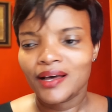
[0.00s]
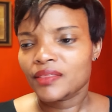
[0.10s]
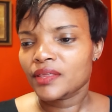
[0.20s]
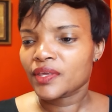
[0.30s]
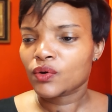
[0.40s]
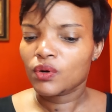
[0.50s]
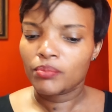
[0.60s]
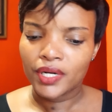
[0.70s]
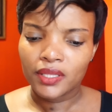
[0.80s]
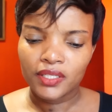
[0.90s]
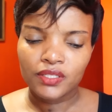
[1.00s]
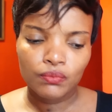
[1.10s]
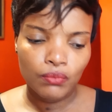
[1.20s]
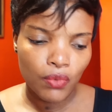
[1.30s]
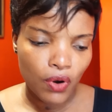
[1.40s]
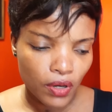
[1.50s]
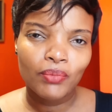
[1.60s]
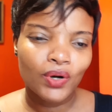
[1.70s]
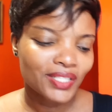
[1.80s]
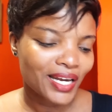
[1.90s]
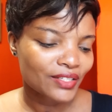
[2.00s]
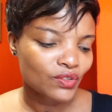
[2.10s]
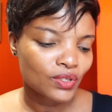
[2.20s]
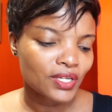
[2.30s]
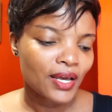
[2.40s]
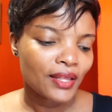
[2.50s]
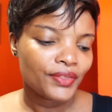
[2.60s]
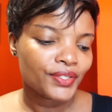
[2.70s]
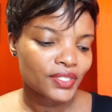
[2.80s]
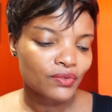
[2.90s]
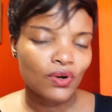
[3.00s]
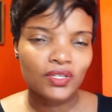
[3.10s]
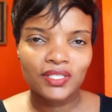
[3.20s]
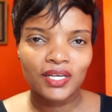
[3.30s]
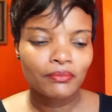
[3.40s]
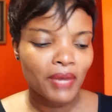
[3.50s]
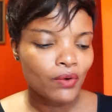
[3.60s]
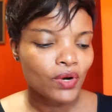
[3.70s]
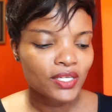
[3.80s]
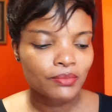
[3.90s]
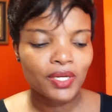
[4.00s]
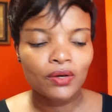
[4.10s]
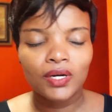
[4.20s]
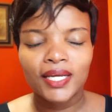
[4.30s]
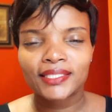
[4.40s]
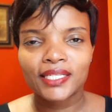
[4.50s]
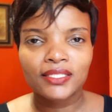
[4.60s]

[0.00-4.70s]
Then they go bring this small box that has got these rocks that Marwa has been collecting,